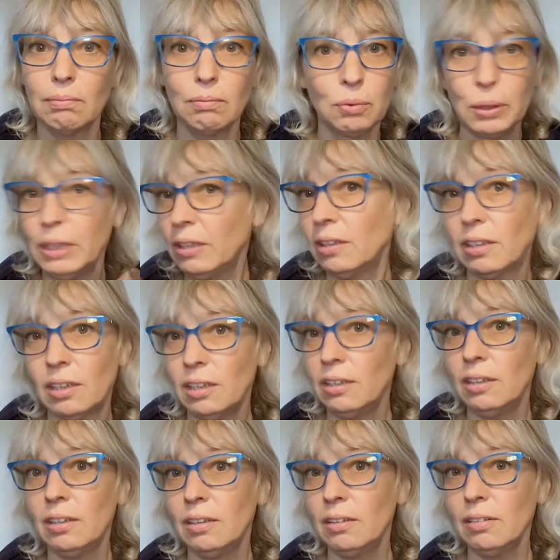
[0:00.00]
we
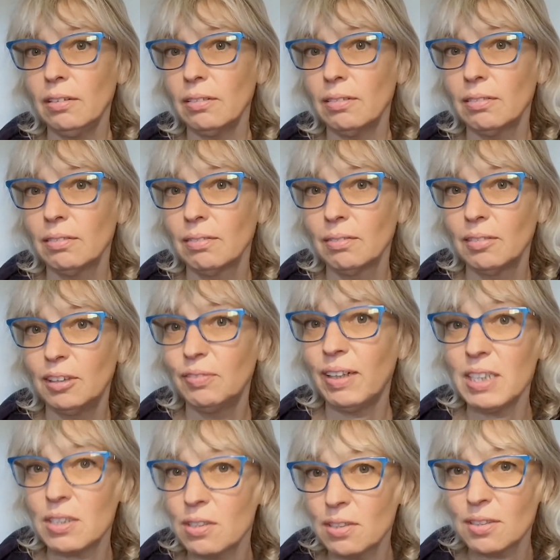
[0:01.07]
see
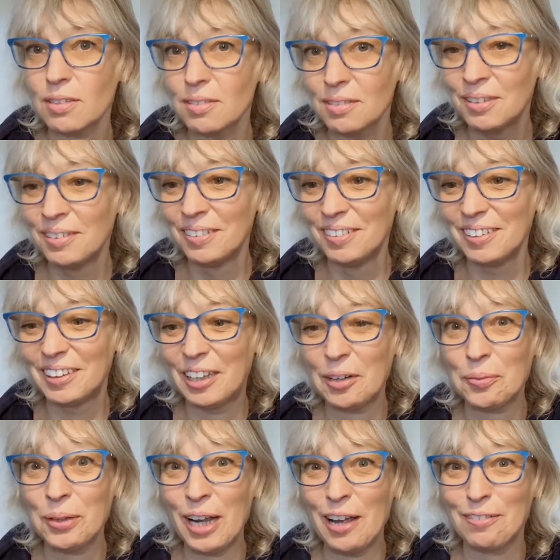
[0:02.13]
devices
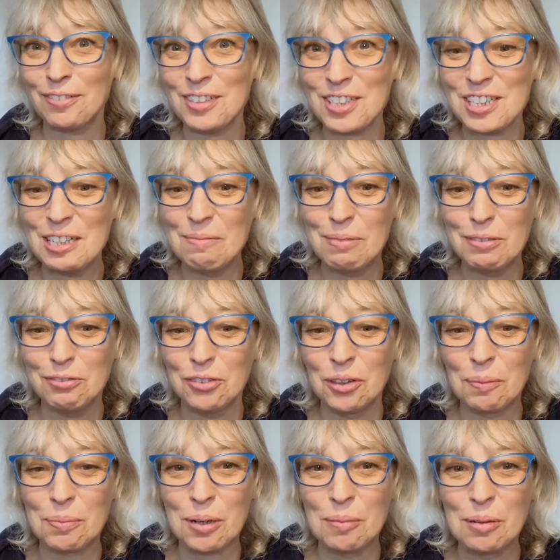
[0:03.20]
that we haven't seen
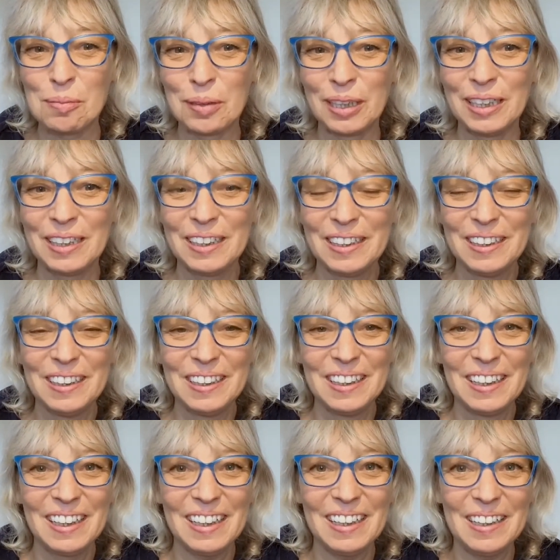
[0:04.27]
before, probably.
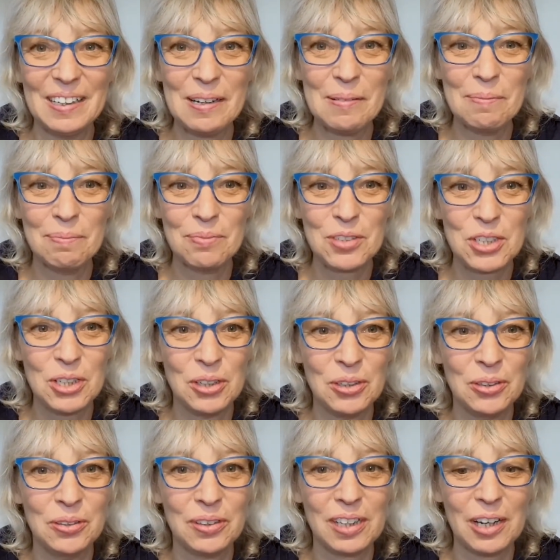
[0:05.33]

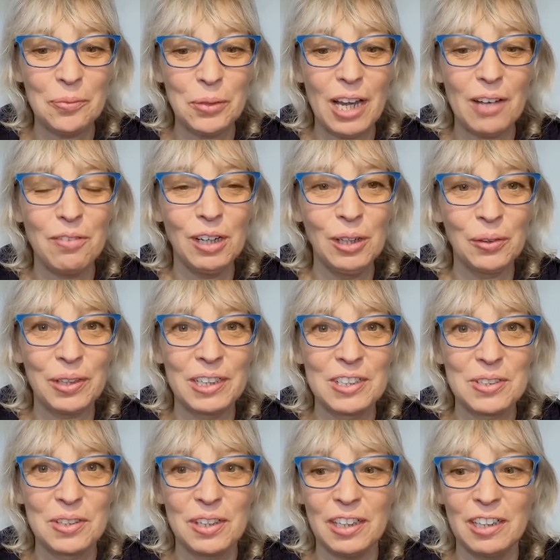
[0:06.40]
So can we have a look
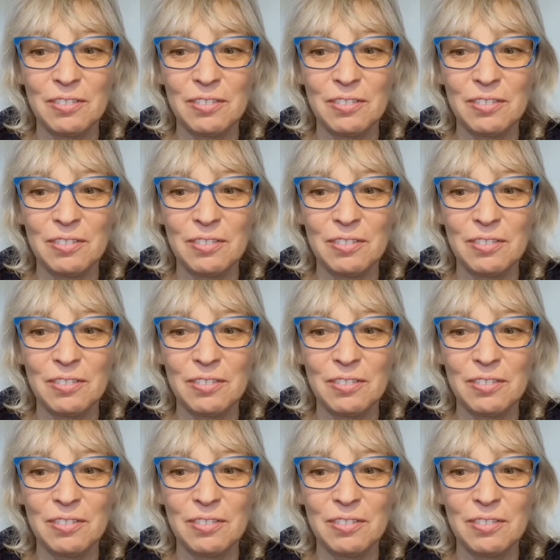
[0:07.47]
into the